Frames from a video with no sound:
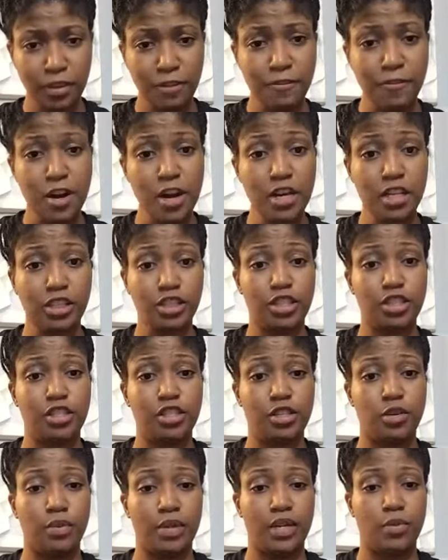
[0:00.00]
furniture
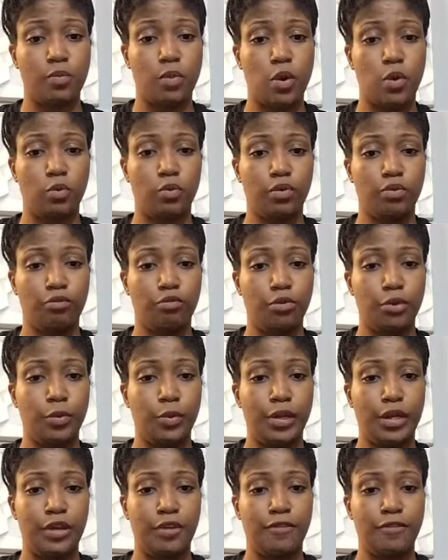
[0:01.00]
so it won't
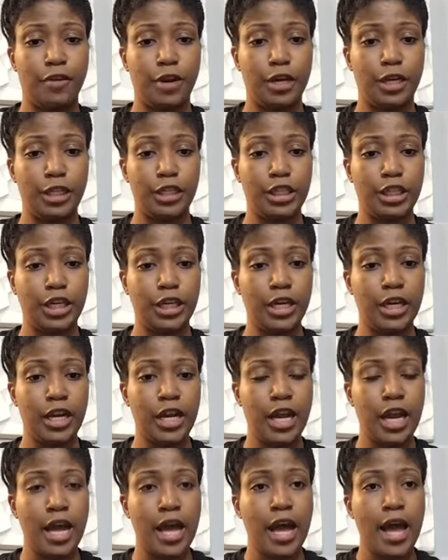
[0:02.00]
ruin your furniture.
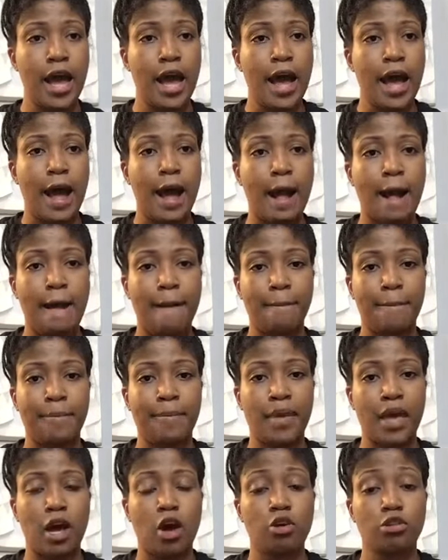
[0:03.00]

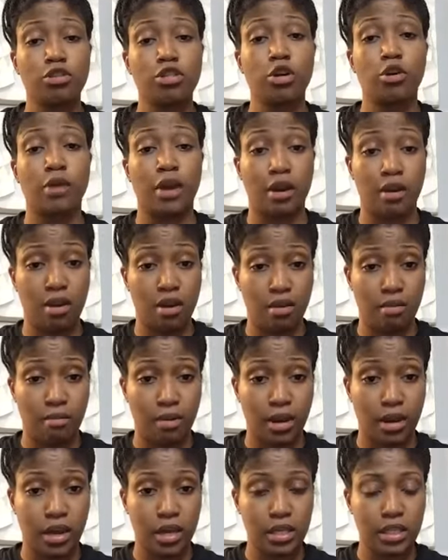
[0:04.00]
Also area
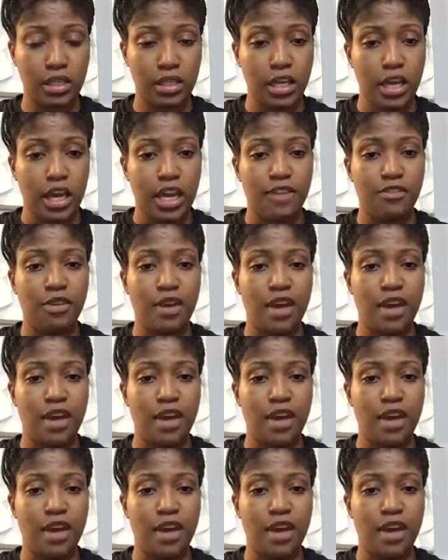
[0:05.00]
rugs. If